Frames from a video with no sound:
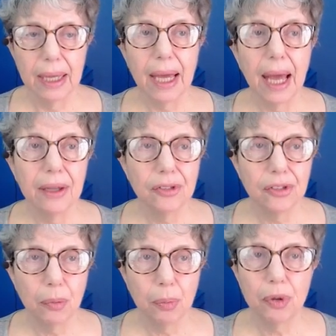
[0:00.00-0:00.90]

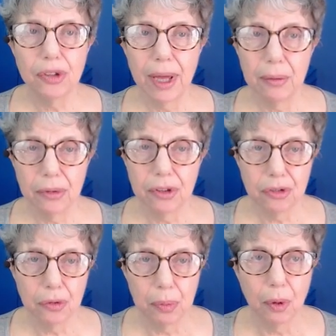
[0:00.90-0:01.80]
has put out
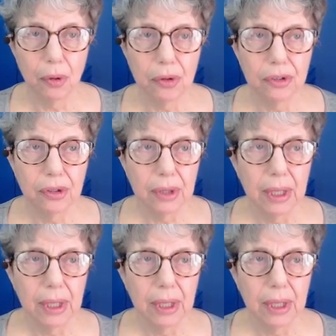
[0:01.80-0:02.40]
this report.